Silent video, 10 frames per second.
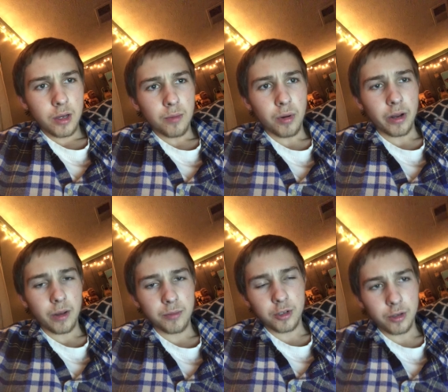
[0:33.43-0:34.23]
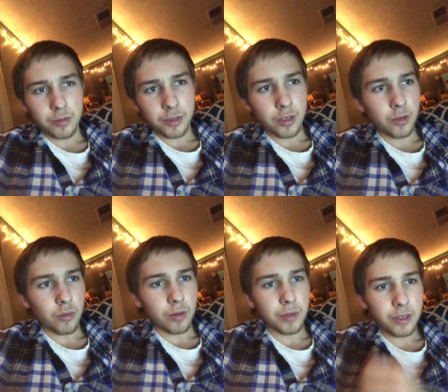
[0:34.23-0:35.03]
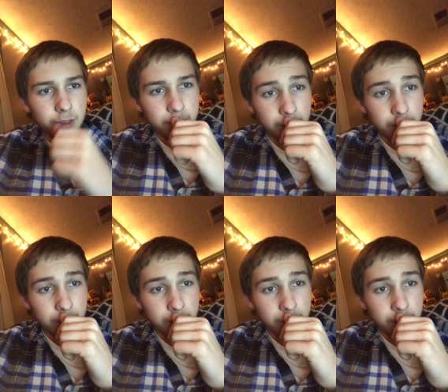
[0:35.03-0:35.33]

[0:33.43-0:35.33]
But I'm sure it was a good one because